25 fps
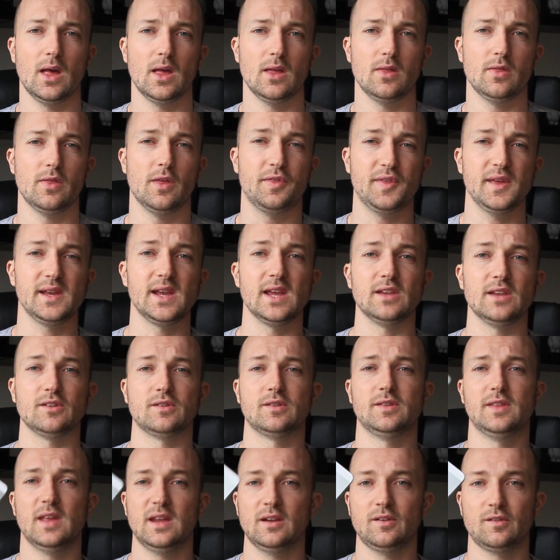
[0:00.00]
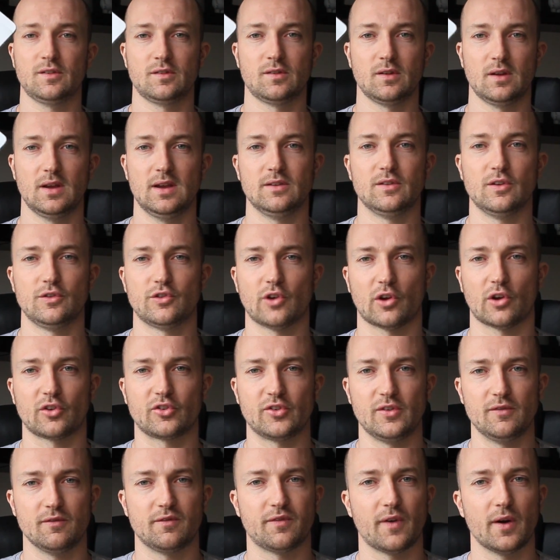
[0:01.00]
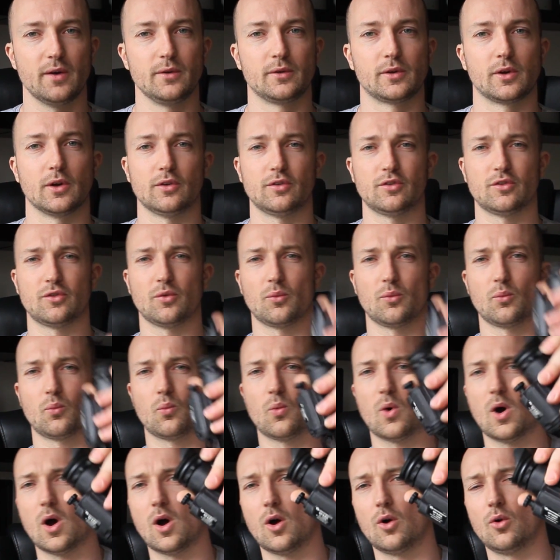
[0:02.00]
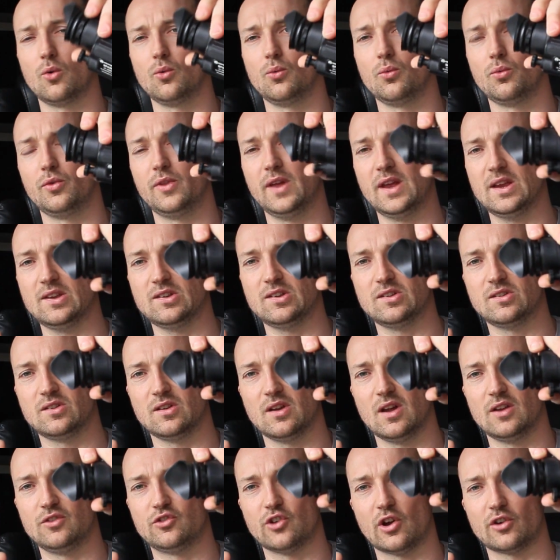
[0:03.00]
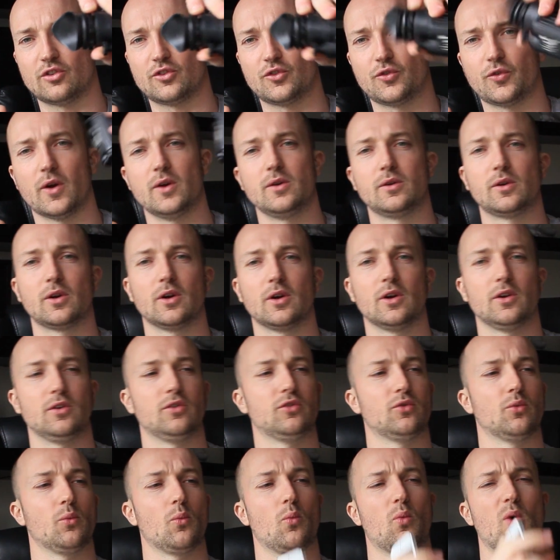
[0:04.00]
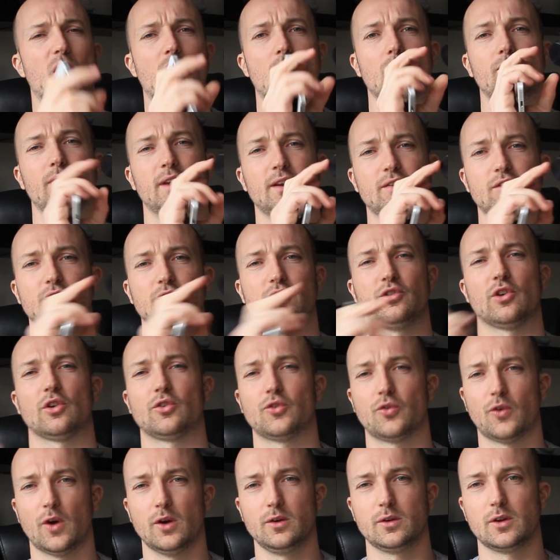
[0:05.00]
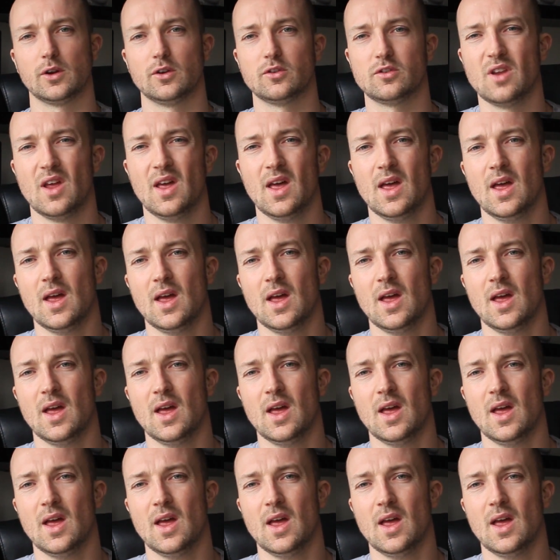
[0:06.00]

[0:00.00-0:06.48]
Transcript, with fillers: the thing is, this is adjusting focus while this adjusts focus while this adjusts focus.